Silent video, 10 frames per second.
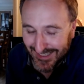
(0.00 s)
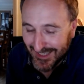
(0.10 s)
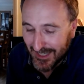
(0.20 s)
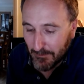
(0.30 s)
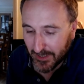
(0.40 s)

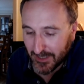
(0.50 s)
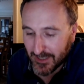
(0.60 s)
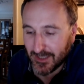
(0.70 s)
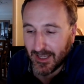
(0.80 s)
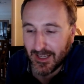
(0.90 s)
But he did
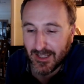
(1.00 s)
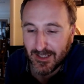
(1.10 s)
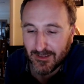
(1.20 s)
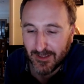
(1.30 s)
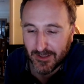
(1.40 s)
say,
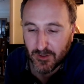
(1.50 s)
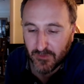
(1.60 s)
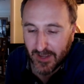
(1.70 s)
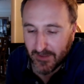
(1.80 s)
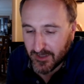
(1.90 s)
like the
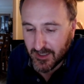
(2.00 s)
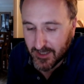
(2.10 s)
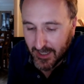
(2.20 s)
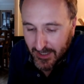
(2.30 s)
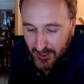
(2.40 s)
developer did say
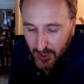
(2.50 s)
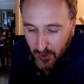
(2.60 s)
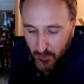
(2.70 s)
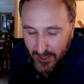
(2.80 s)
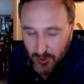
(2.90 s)
that,
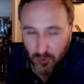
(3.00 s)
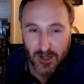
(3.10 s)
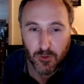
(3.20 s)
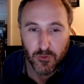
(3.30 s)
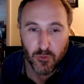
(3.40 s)
he'd already
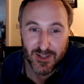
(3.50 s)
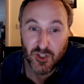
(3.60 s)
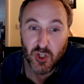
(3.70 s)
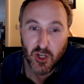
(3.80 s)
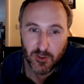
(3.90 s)
gone through an
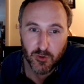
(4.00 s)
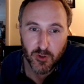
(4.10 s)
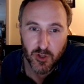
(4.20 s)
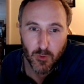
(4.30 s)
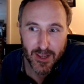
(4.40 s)
internal
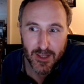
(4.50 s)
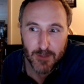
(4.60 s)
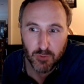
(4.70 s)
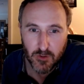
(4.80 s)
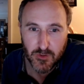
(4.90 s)
QA
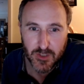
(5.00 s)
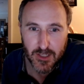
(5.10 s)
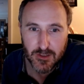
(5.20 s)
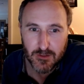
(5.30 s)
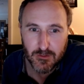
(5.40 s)

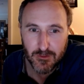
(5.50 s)
process